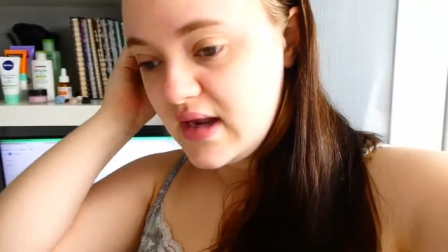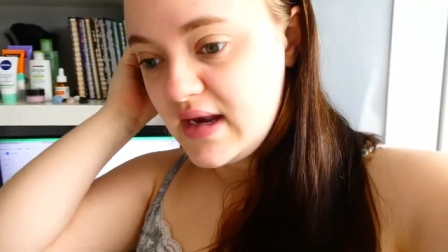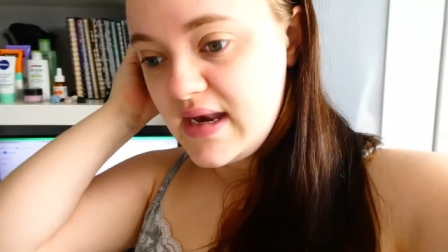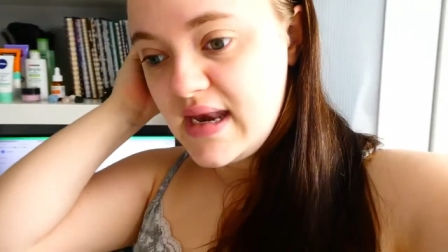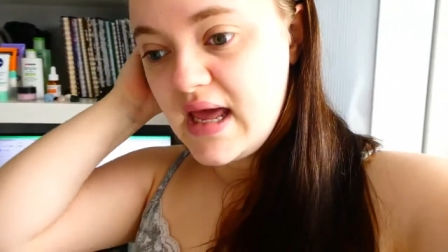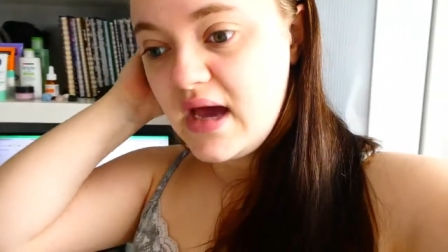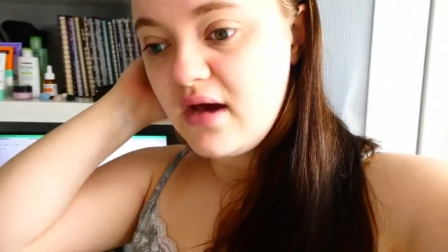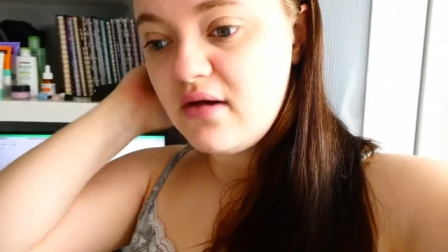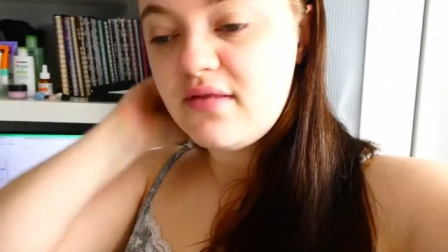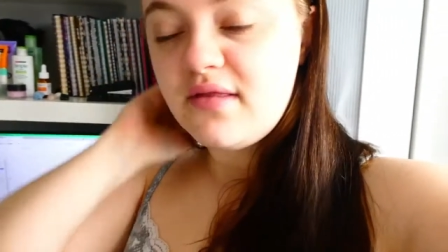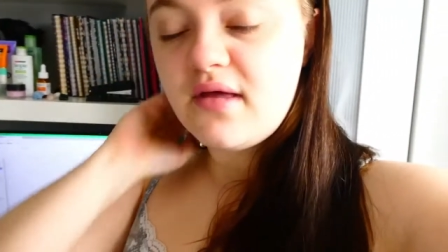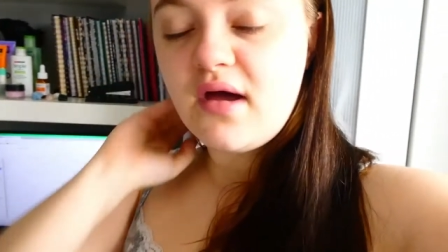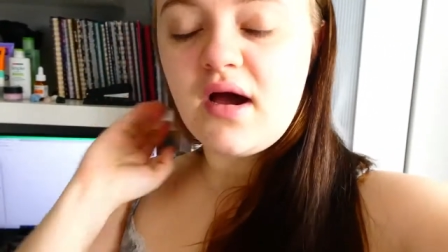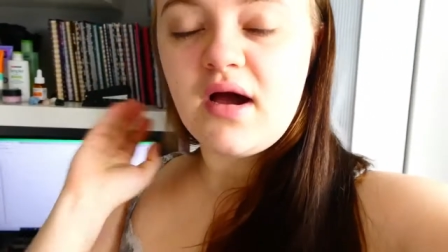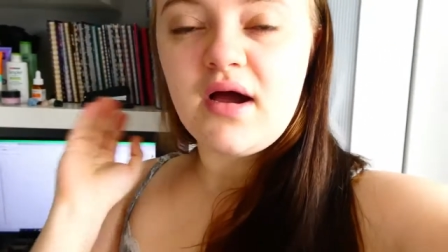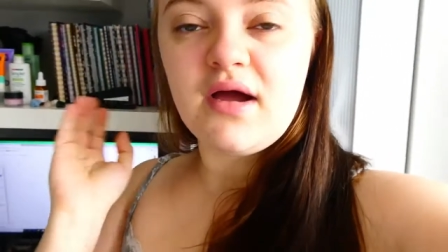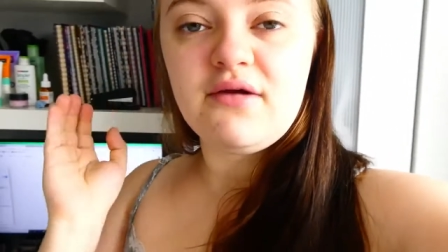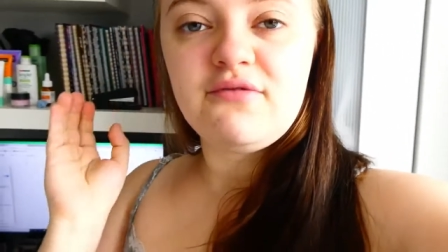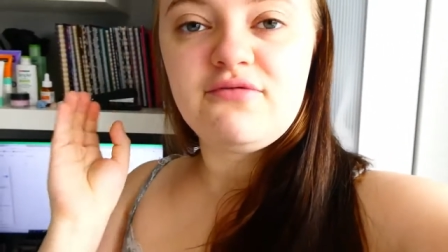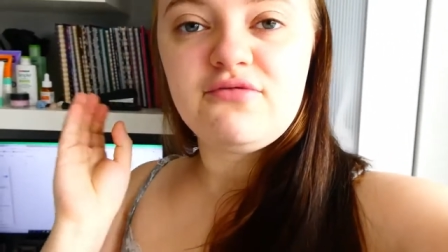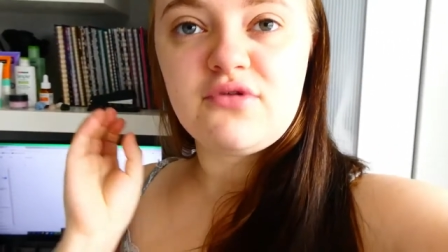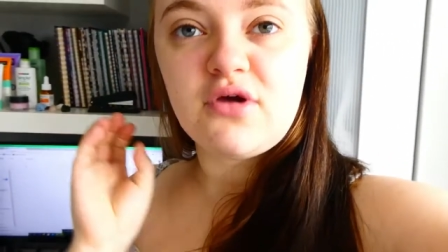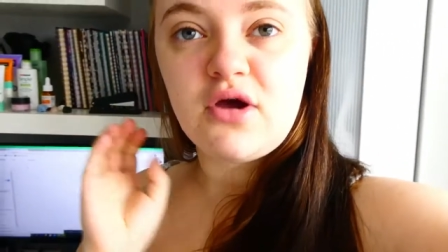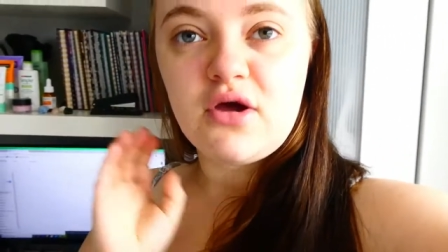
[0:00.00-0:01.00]
now that
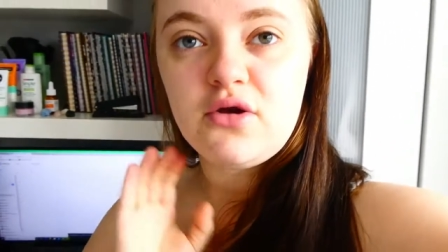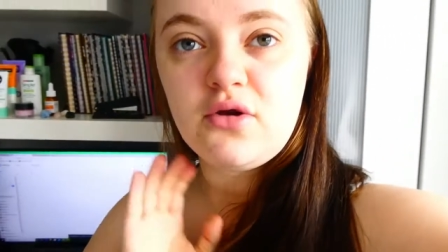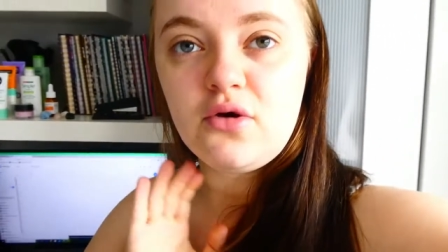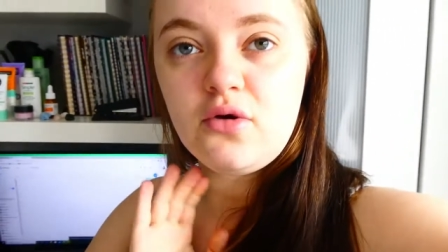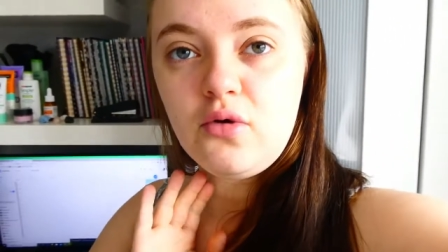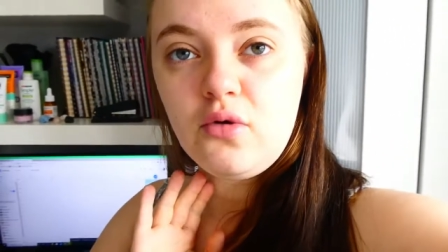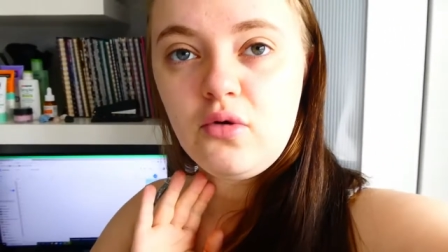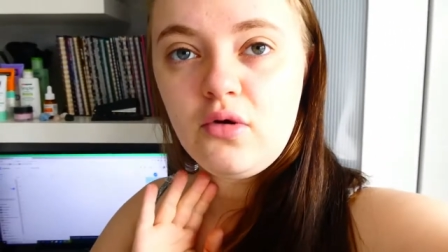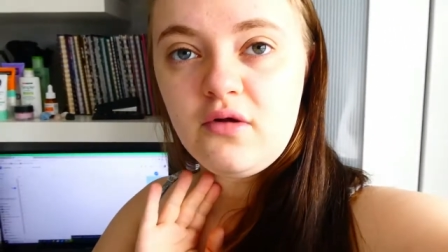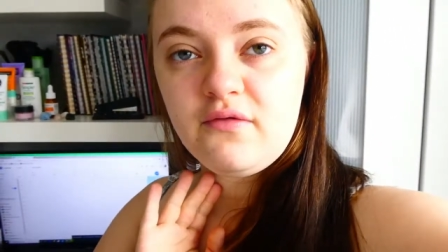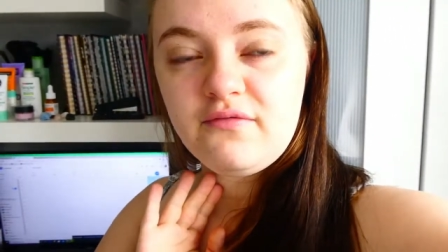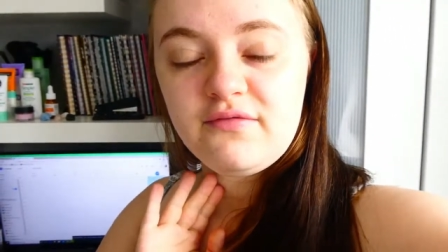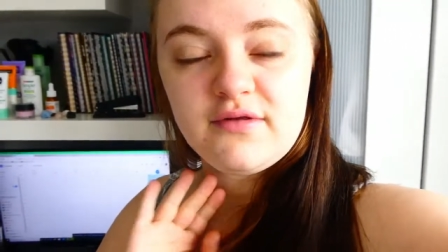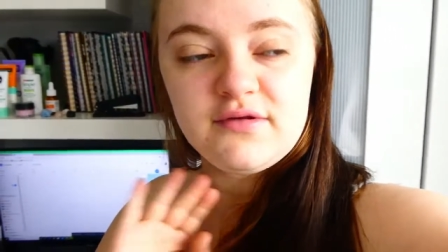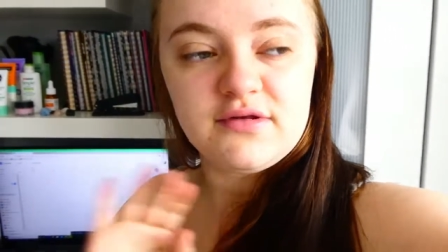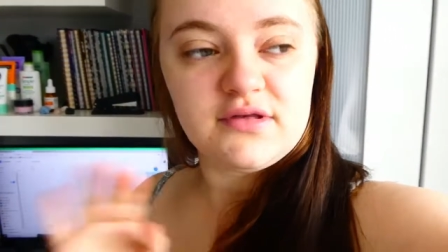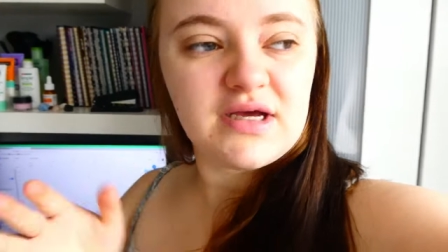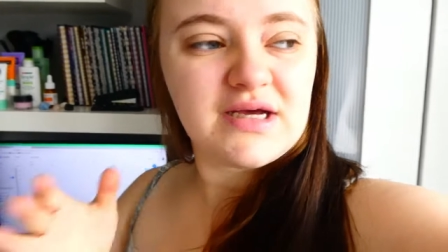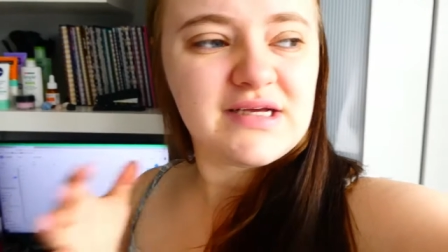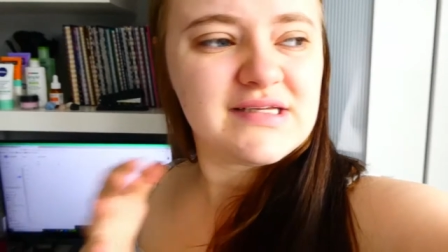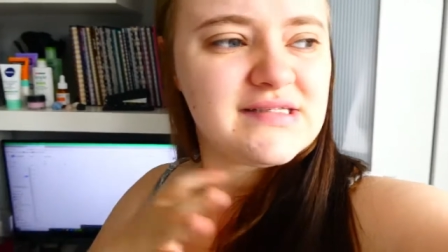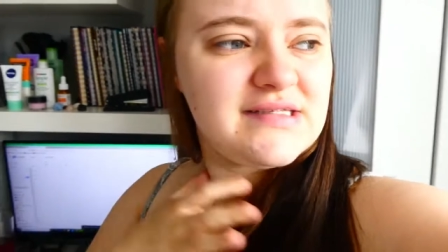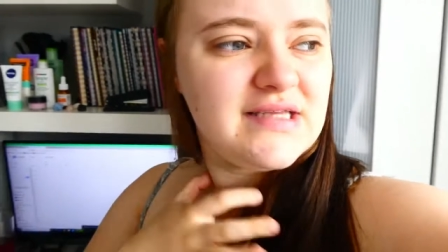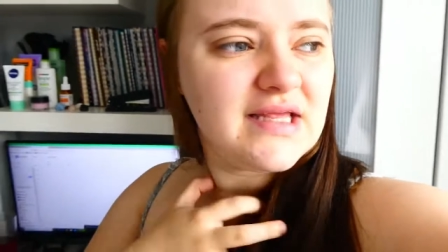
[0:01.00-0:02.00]
I've done all of the
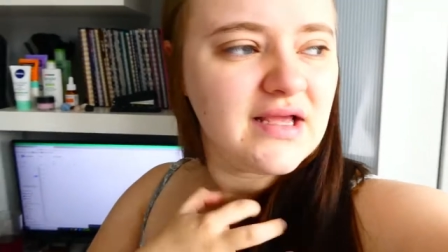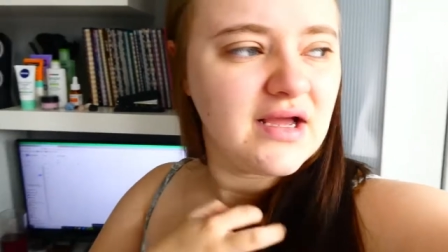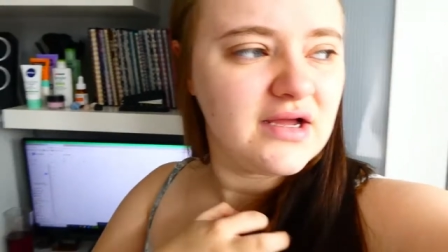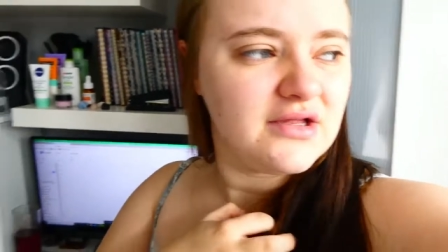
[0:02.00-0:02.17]
dusting,